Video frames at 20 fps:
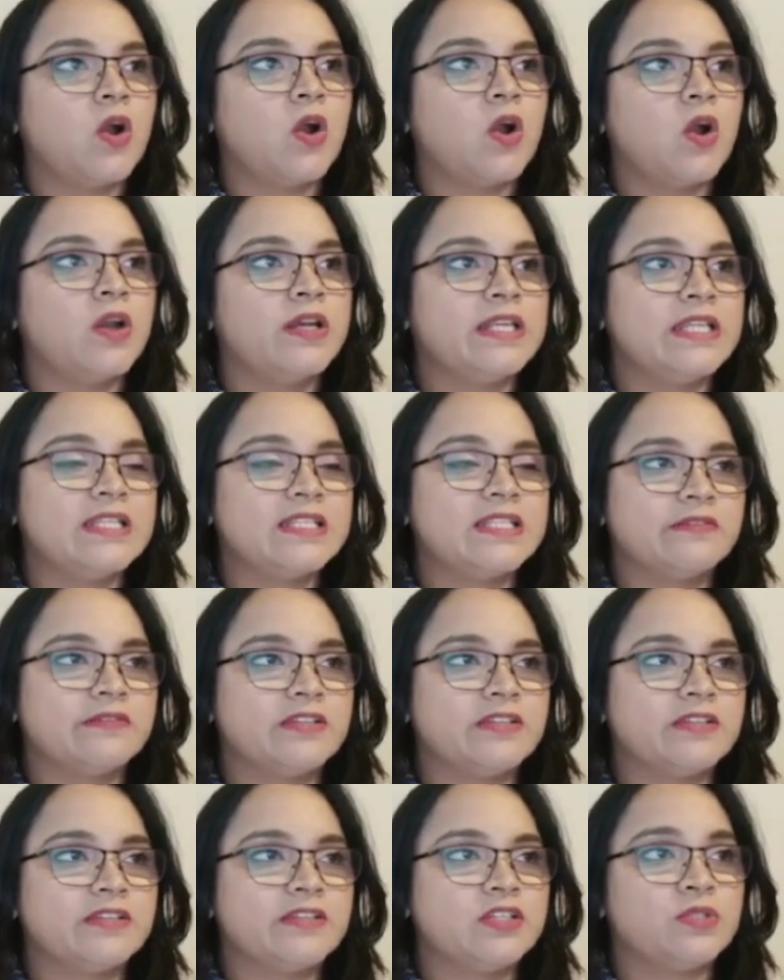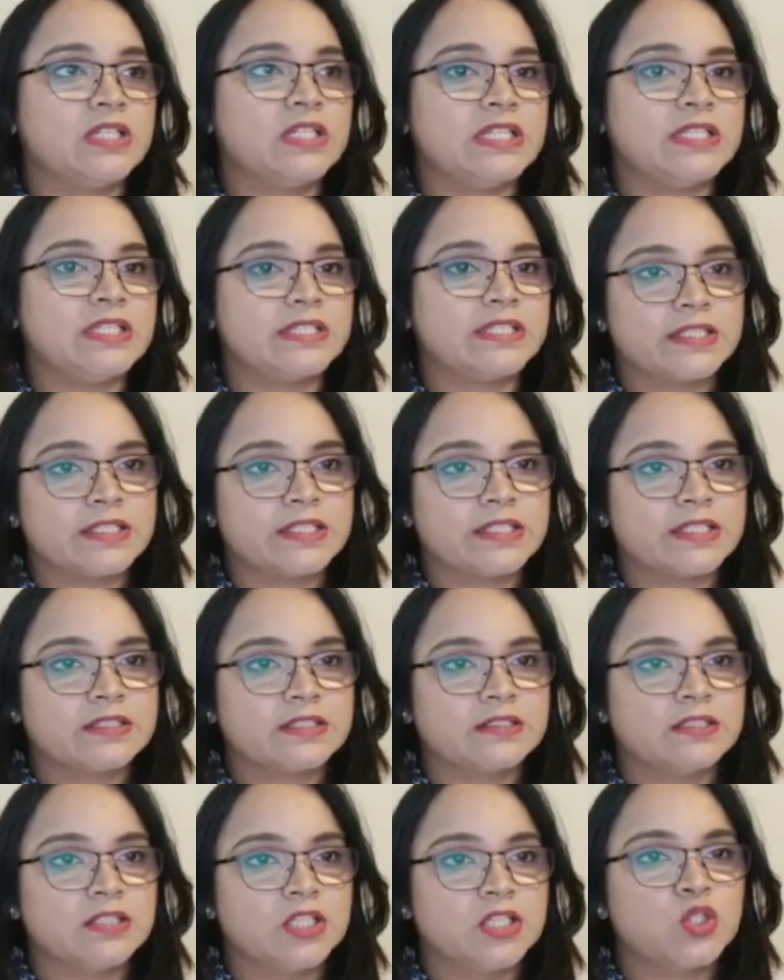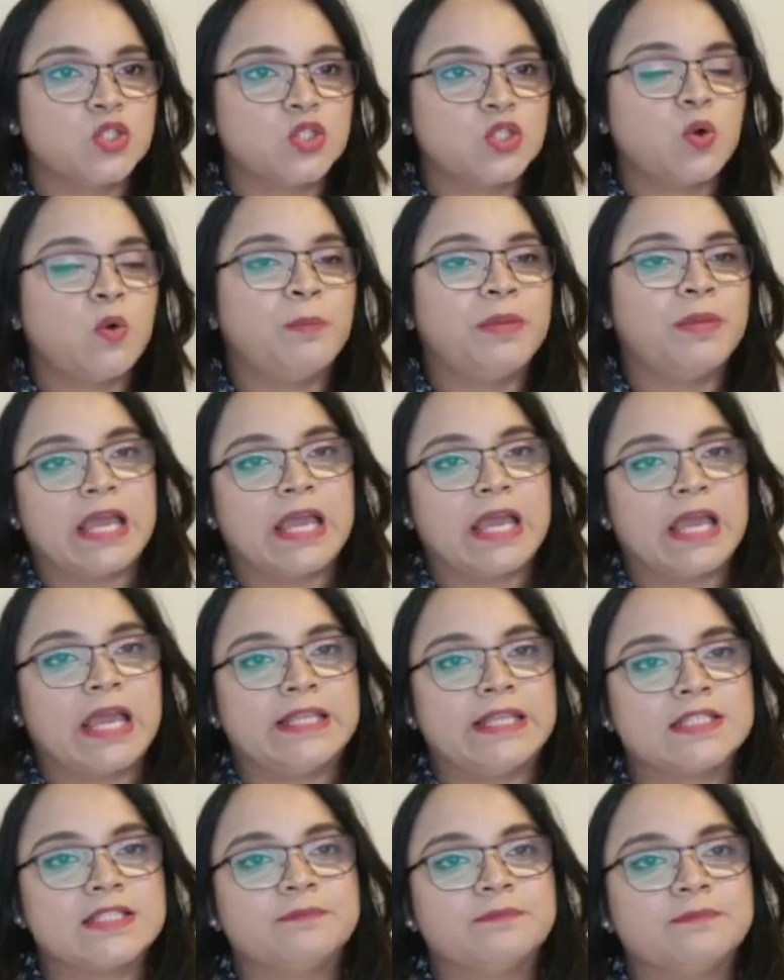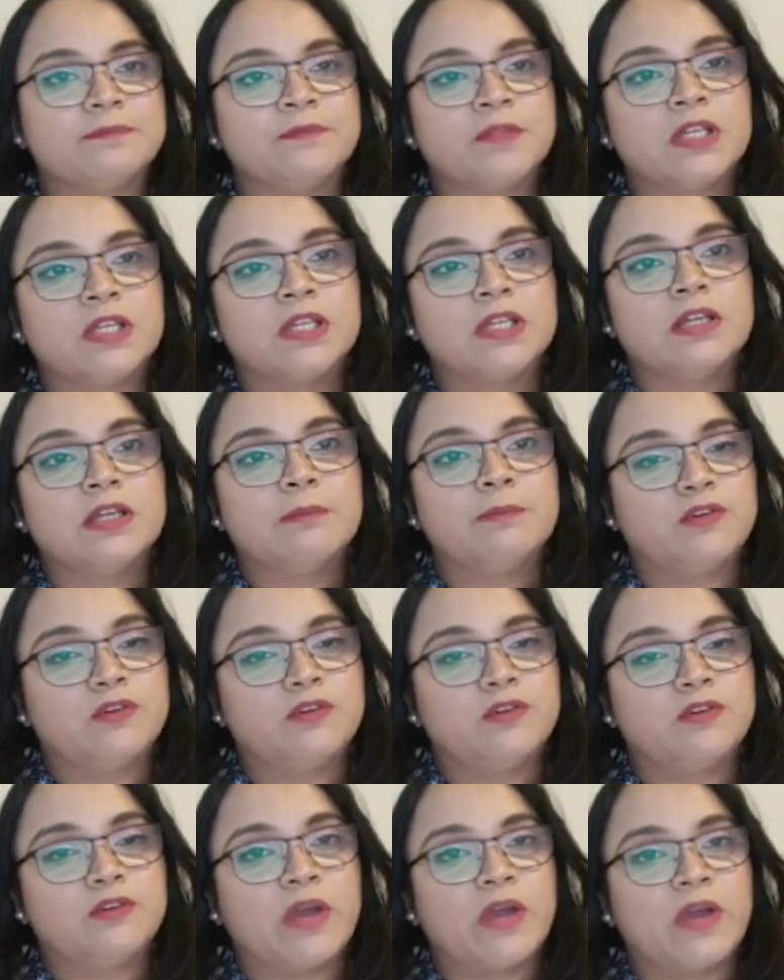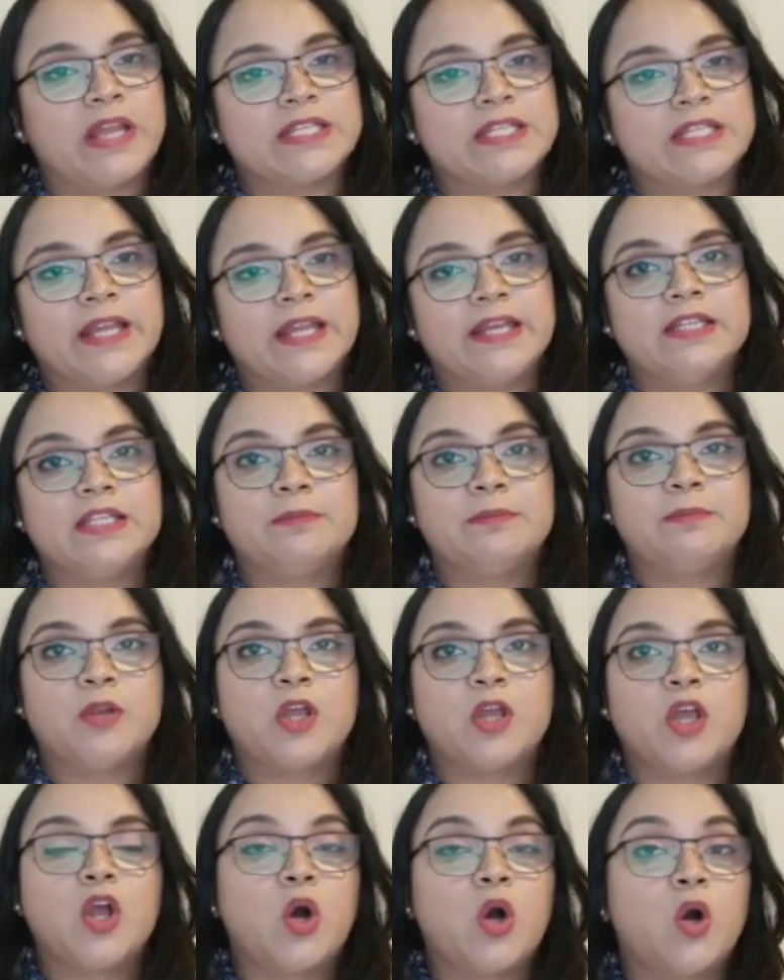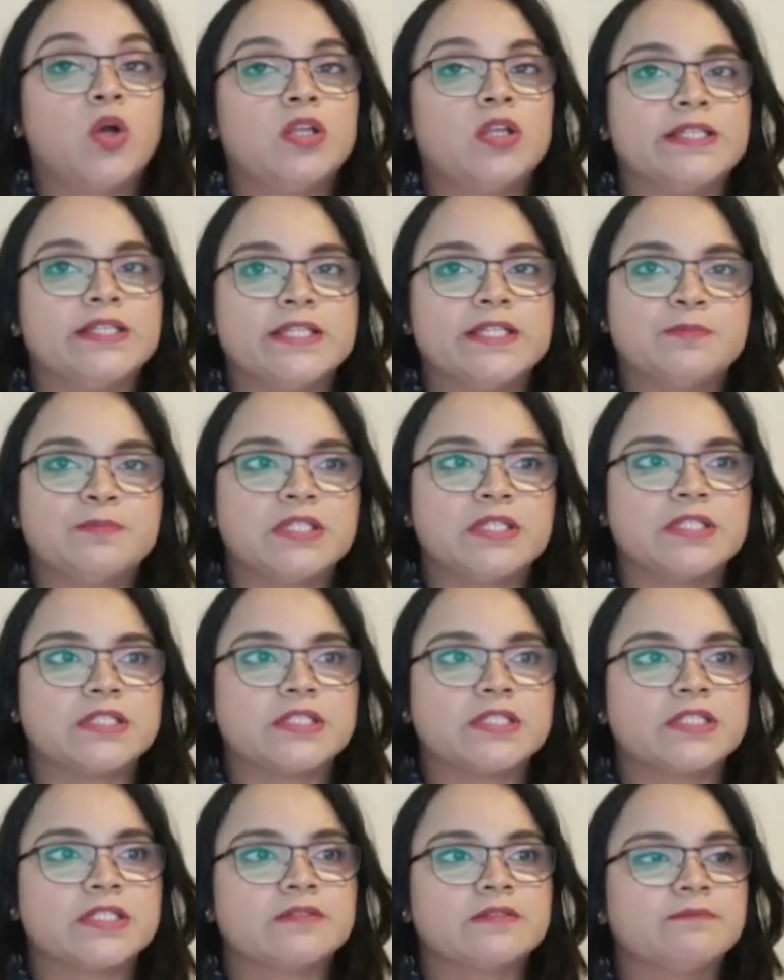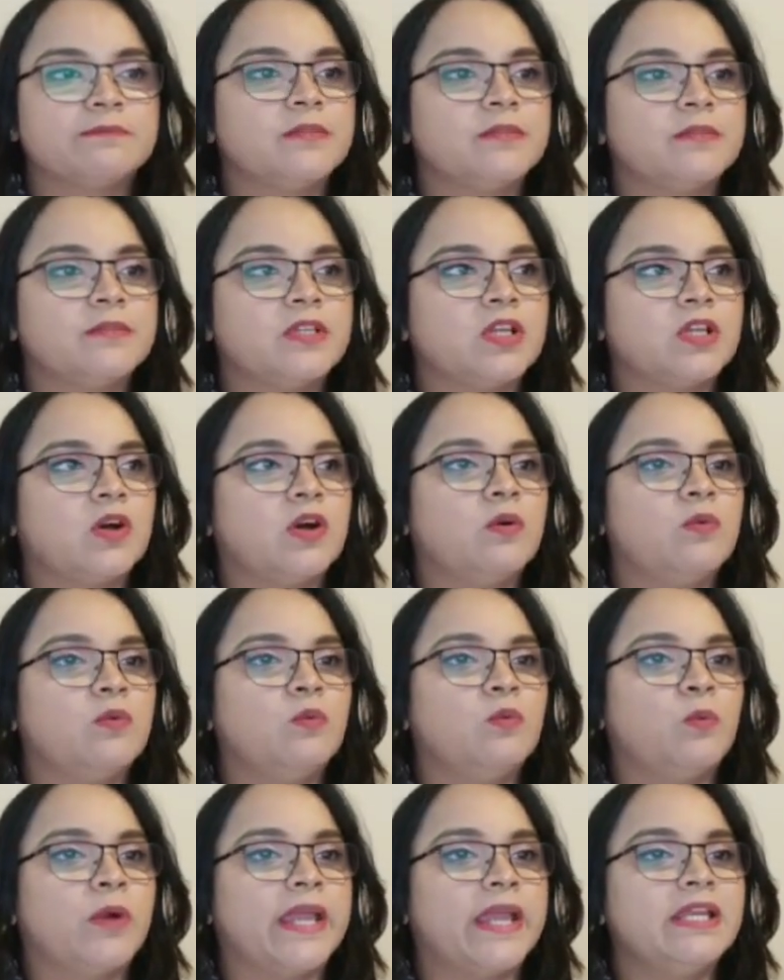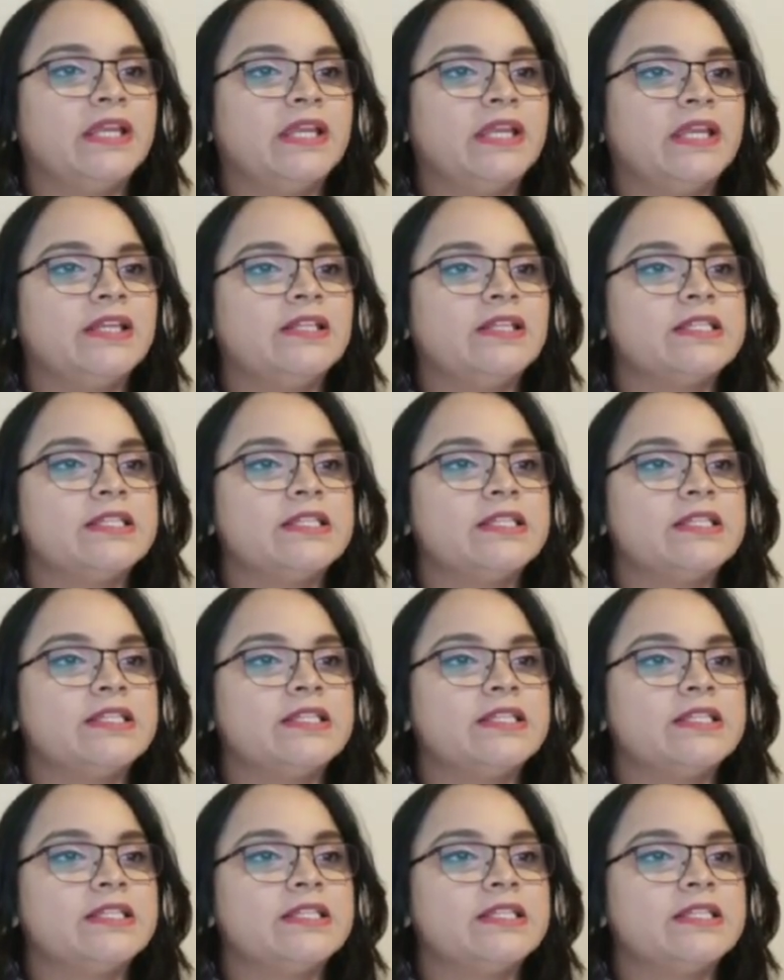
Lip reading: or d7 to d6 to open lines before white can deploy all his pieces. Now white played